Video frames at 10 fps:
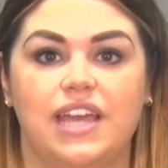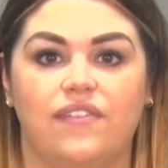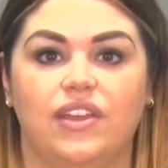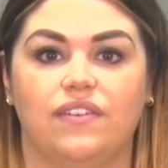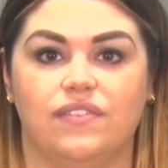
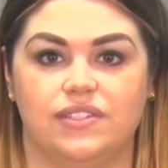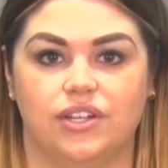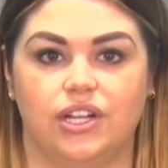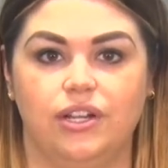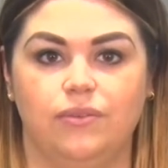having a
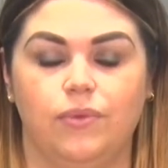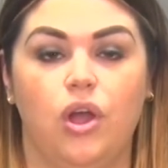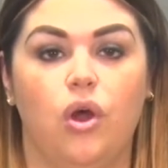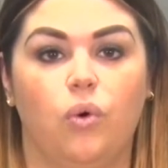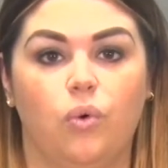visitor
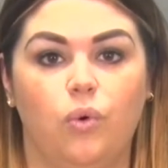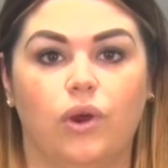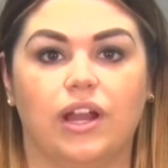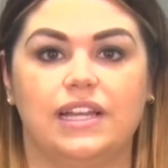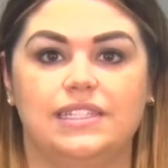
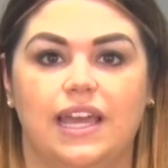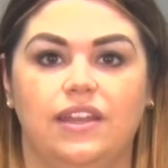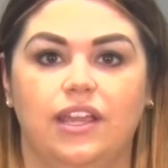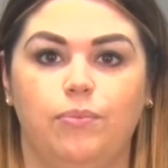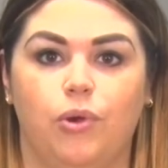or
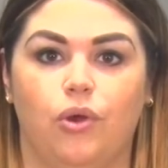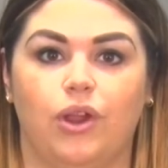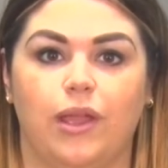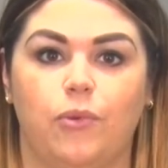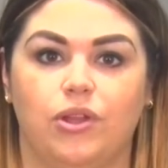attending a
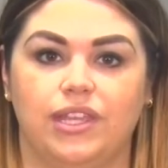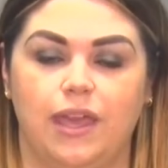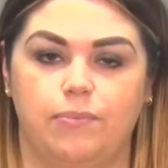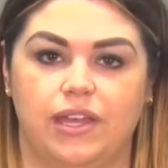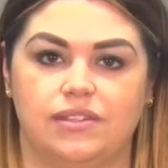program on
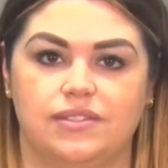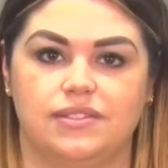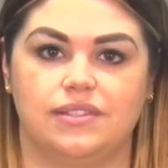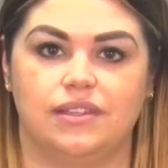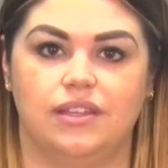campus.